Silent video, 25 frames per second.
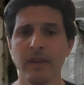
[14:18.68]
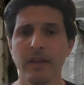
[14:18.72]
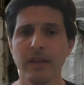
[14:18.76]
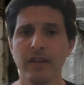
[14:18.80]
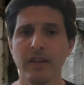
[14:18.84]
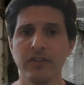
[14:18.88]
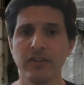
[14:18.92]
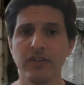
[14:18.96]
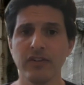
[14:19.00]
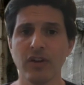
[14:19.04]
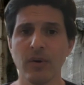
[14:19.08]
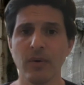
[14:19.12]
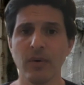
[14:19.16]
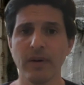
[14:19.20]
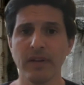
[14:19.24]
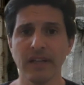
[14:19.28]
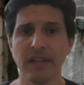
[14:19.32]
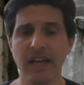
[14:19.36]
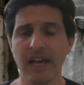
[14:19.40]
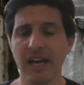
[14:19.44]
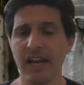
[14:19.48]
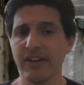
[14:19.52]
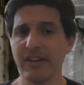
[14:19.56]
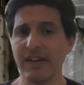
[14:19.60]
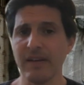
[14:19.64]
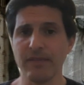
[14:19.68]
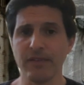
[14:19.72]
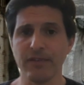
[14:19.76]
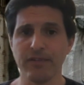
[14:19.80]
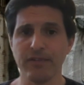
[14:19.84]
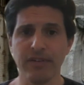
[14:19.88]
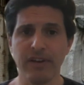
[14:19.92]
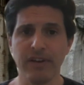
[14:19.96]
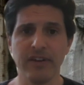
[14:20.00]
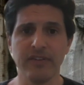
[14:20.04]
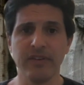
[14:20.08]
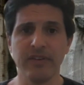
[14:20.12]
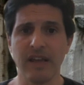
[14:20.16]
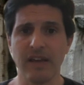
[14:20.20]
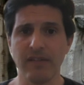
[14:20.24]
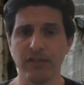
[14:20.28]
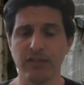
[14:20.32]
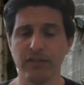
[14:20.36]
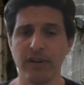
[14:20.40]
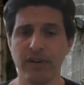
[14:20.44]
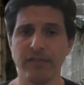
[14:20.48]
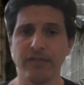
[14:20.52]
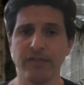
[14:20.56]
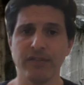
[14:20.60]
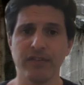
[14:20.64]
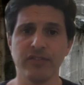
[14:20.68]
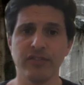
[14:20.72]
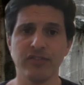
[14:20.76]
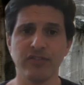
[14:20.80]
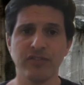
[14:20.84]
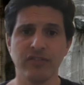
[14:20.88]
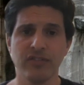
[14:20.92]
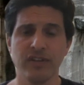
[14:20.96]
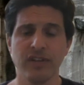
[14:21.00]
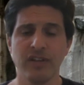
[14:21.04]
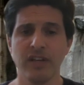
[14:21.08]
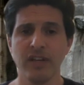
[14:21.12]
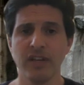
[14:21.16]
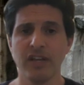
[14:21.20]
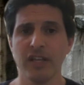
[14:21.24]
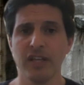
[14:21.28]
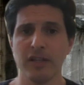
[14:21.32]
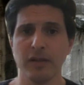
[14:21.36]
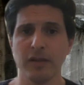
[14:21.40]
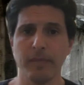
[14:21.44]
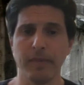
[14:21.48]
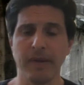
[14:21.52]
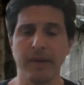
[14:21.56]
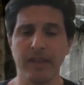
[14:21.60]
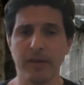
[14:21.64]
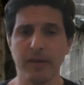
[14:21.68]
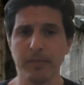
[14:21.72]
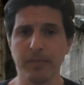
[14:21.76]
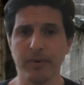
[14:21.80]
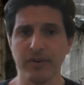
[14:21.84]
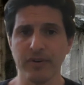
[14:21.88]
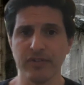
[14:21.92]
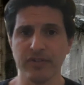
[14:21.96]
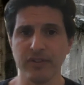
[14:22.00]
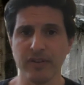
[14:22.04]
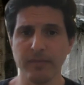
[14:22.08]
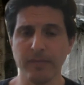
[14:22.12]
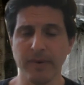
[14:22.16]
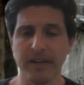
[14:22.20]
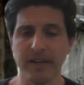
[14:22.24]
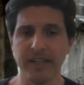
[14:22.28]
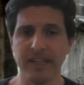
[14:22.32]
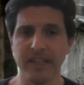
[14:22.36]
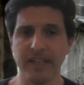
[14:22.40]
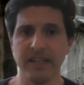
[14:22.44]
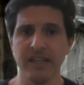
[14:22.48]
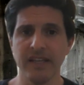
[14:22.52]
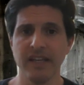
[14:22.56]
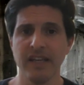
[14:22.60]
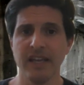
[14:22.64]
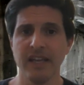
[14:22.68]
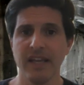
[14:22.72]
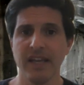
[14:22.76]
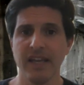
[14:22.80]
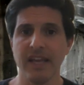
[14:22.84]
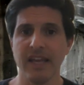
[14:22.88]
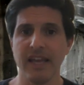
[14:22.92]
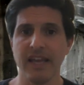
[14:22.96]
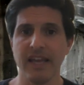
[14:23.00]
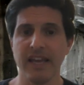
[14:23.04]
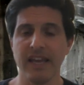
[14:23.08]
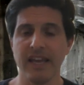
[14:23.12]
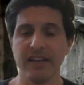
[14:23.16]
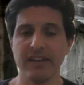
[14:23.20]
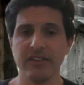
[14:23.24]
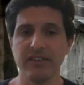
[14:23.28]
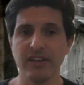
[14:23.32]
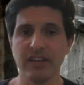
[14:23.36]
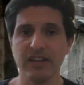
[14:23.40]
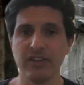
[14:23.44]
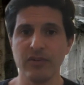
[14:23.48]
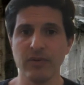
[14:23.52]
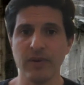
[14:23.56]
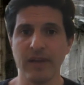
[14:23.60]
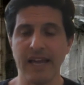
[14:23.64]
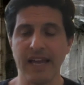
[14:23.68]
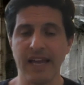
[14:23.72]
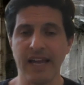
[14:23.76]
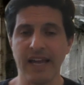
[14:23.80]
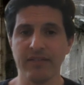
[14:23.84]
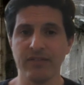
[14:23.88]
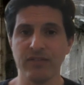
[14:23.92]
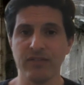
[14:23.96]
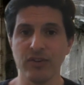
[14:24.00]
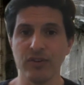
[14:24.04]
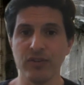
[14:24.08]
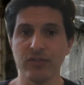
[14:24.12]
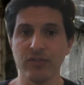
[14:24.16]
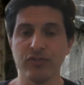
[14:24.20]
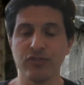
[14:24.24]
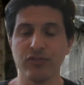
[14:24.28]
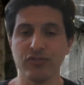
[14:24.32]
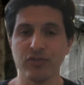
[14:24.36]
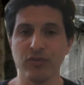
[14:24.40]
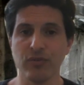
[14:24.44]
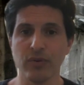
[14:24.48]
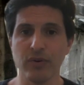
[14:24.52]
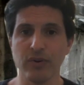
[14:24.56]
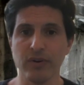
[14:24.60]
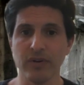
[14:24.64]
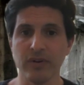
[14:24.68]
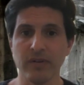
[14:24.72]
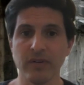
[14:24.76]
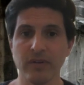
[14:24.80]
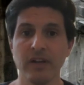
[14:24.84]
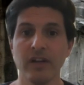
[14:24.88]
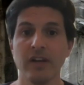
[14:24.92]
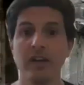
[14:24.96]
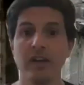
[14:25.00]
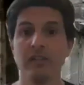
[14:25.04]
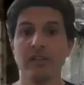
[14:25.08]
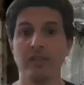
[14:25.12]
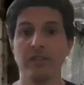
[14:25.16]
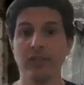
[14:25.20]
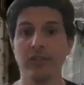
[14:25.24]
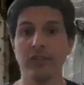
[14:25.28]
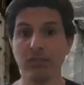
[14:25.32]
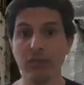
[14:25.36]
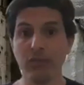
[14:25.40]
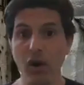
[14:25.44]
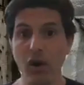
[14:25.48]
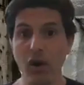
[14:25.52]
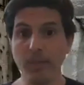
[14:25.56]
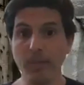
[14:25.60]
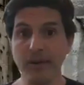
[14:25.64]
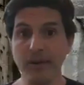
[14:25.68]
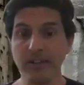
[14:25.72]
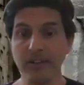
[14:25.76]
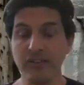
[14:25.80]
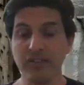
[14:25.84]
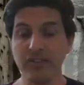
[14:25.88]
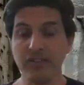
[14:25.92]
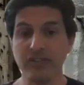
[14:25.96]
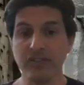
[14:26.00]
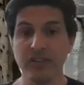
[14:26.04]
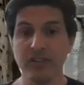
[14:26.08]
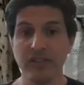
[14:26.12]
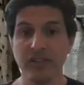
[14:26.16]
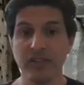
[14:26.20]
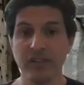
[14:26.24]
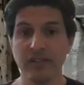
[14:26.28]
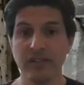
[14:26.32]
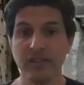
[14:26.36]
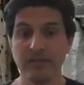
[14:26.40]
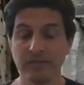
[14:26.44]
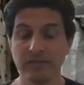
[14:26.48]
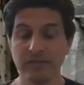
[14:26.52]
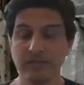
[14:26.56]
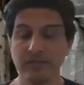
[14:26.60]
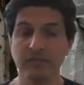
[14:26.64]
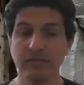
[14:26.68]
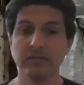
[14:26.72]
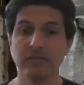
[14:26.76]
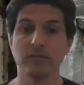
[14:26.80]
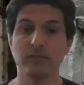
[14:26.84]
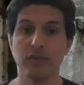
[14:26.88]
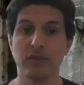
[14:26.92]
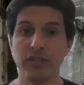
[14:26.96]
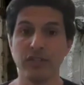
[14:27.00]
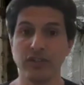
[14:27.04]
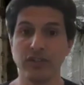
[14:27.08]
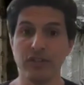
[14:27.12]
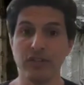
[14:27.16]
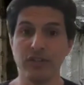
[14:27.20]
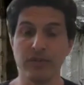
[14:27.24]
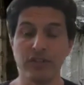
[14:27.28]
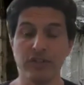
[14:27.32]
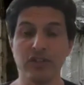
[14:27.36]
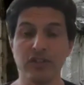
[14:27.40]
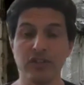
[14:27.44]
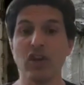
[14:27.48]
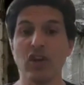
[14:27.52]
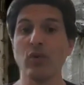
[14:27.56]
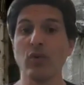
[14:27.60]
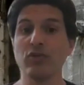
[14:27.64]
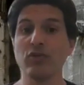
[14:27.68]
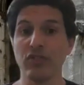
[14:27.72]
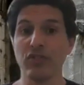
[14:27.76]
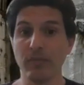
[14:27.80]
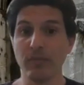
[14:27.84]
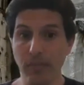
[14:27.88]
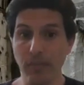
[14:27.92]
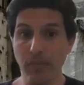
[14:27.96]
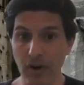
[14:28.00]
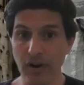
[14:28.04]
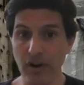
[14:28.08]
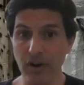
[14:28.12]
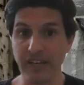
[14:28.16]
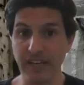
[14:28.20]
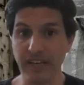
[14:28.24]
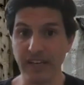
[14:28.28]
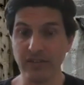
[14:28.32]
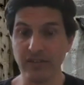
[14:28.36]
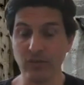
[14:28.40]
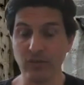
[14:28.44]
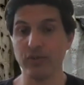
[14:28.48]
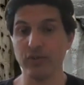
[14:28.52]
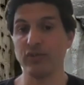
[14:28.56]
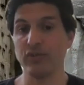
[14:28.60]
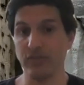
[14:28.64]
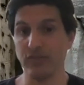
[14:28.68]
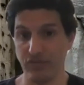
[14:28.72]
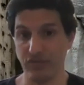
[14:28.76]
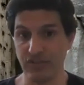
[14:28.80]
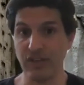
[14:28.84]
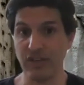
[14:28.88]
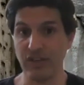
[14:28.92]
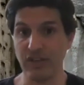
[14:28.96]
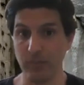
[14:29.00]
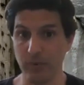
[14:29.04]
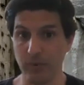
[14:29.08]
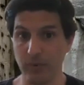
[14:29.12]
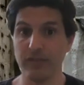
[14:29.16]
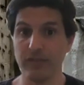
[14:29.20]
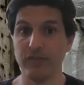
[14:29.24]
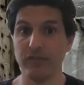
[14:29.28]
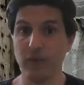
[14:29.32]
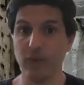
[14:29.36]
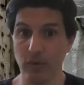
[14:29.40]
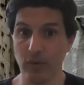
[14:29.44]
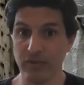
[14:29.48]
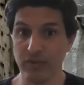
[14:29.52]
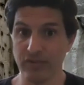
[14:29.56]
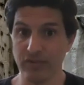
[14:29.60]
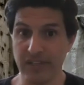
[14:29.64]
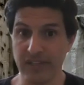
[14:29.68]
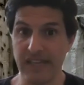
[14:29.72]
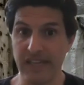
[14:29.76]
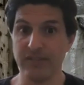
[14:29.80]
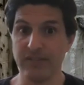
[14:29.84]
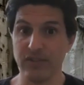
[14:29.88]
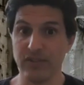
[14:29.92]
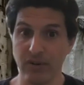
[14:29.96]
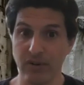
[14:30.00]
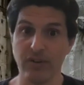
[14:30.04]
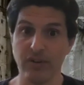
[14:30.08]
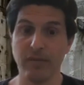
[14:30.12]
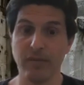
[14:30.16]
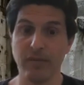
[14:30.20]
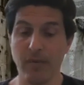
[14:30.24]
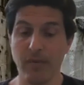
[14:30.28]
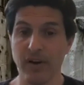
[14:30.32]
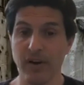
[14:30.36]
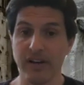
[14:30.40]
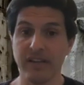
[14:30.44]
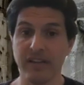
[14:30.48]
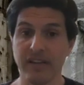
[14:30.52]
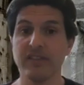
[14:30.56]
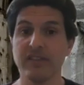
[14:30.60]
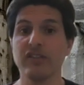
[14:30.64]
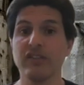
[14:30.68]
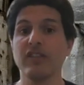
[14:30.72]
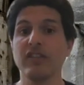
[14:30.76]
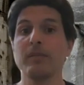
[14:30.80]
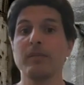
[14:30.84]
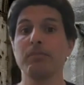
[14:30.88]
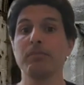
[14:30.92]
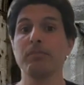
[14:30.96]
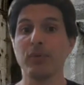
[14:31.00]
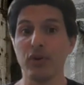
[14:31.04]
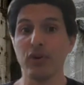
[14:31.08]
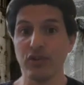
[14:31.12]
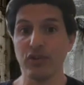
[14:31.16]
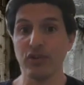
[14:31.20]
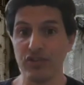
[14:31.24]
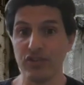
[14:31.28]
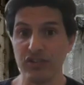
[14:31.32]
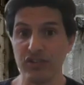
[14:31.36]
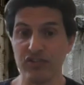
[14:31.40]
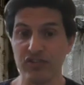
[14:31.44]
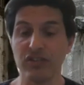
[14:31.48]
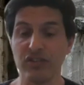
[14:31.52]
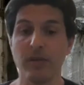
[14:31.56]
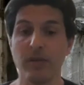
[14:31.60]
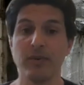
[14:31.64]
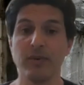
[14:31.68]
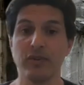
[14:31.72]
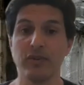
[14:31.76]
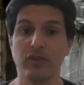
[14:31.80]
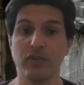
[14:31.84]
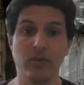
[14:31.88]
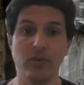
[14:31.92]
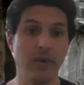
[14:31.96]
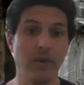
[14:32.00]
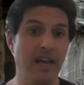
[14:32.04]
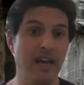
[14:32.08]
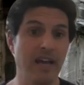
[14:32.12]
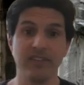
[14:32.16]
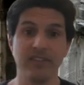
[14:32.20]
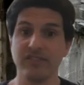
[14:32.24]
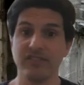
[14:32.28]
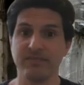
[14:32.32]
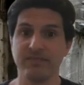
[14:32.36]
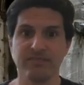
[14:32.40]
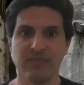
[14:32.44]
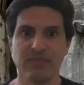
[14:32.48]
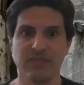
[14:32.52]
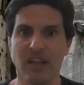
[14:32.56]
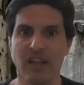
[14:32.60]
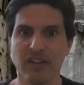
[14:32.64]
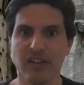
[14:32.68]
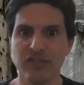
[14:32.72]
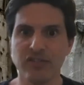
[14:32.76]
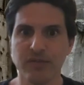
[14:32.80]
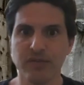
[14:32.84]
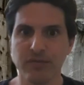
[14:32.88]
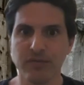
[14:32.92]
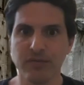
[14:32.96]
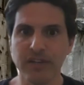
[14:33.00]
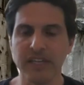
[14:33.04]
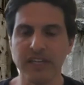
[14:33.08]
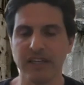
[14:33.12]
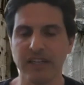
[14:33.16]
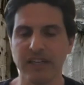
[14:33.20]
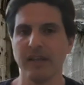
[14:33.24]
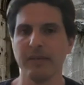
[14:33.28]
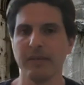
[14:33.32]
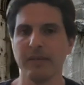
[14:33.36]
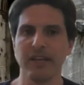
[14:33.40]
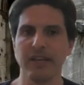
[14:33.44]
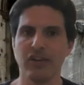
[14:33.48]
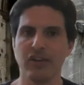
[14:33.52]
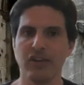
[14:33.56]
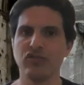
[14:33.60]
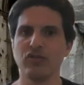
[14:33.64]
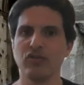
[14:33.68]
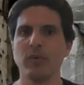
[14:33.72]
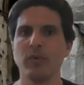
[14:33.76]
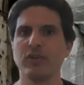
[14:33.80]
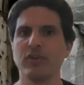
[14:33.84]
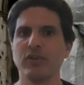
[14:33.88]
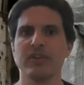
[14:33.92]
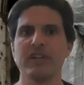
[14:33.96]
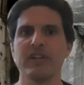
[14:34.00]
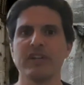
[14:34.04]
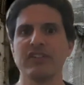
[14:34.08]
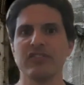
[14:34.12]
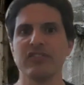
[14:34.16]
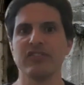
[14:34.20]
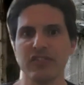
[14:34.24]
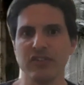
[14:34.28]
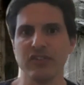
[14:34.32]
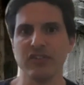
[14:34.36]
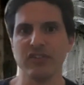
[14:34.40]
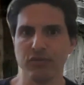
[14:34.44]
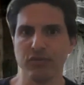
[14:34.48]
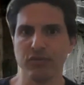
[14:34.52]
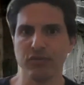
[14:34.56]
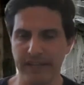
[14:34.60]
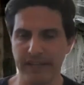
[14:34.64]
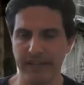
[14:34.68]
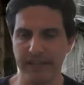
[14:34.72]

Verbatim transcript: You go online, you have a friend, you have a reference, you pay the person money, and you have your tutorial. For the Romans, what do? You go to the market, or you send one of your slaves to go to the market to then purchase someone who has knowledge of Greek, because you want your kids to know Greek.